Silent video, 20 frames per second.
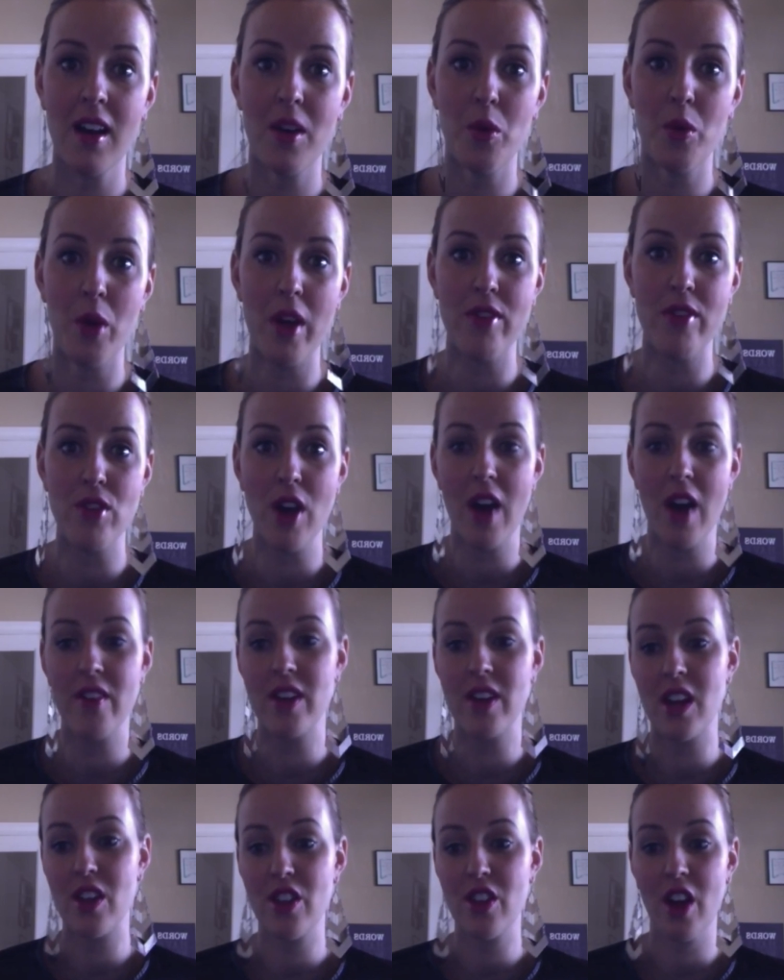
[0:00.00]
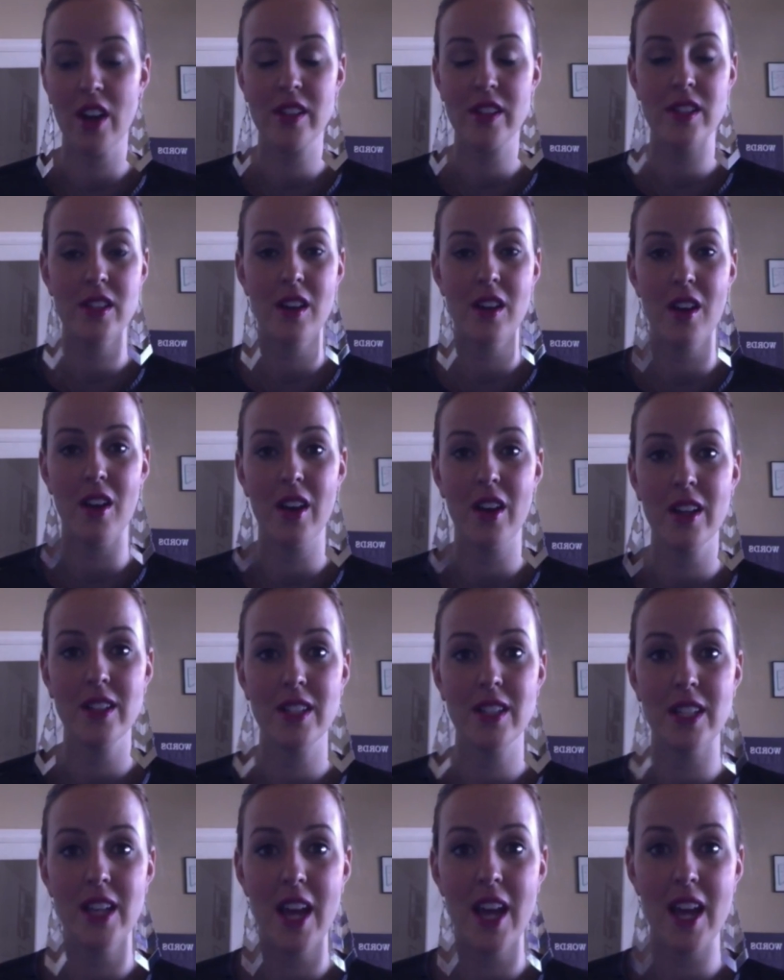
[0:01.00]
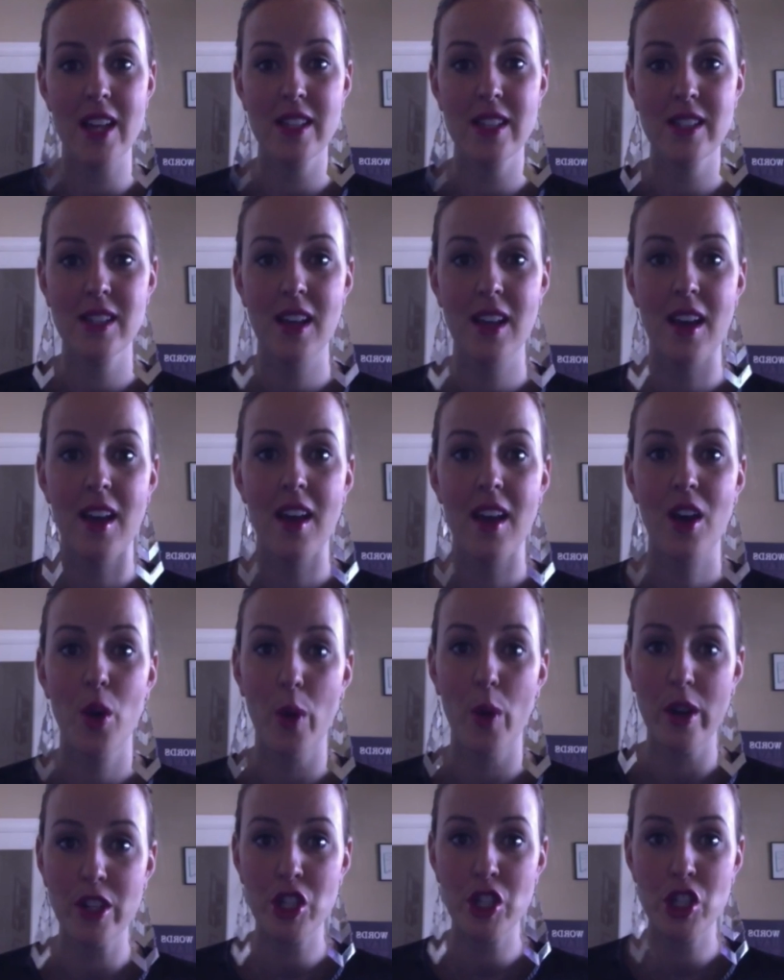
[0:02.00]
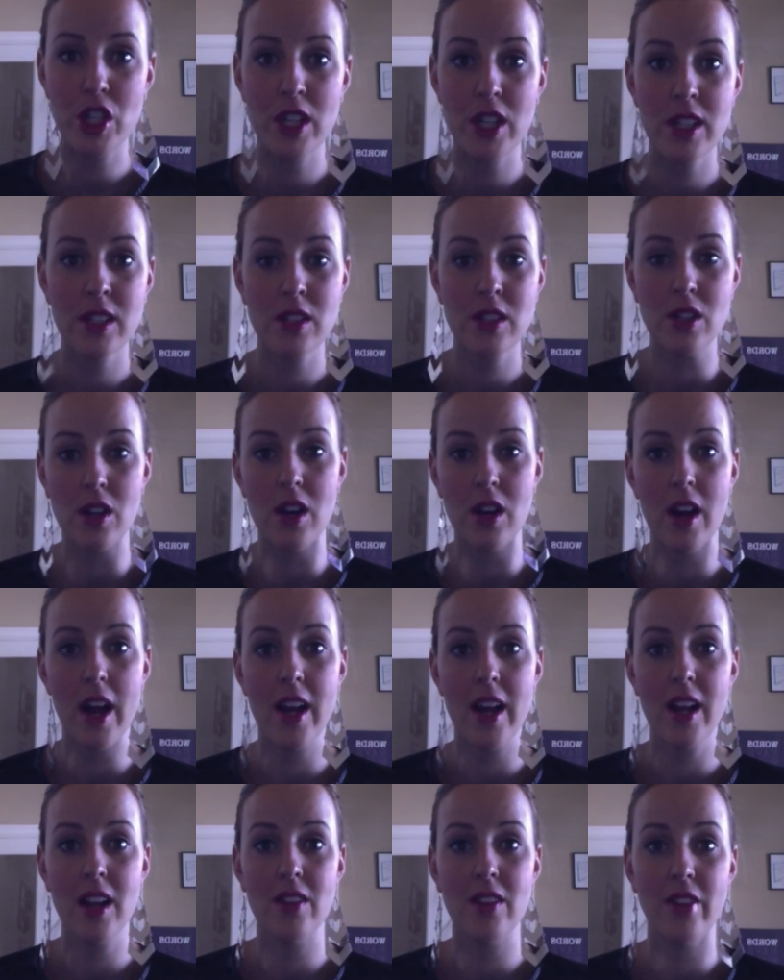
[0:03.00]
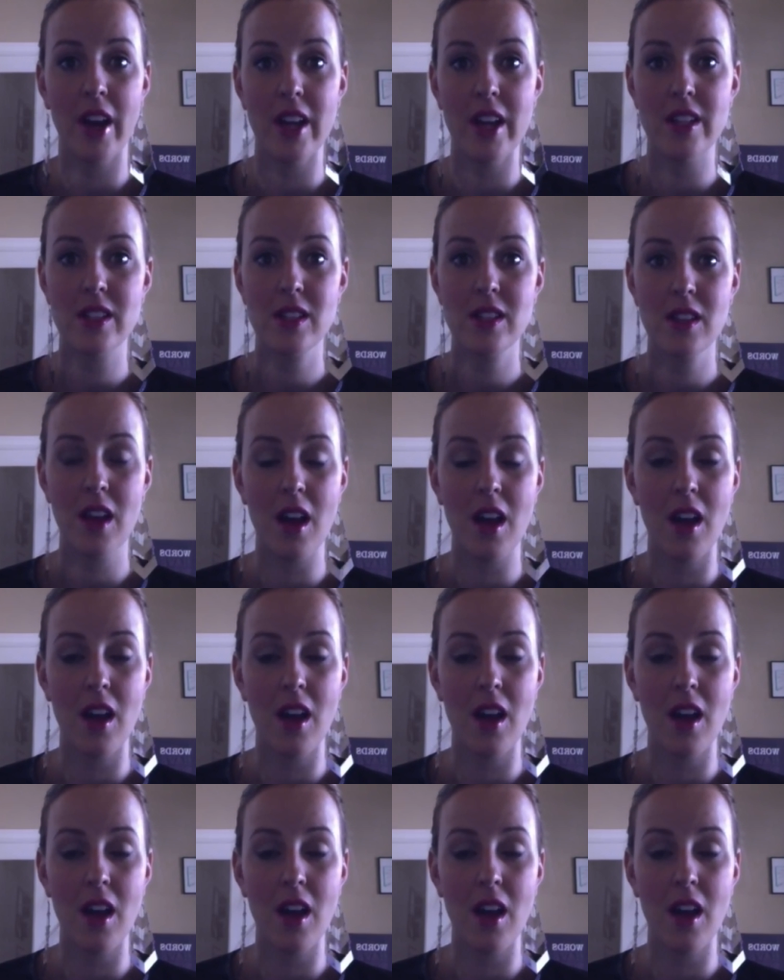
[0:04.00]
if you have any thoughts on today's questions or any advice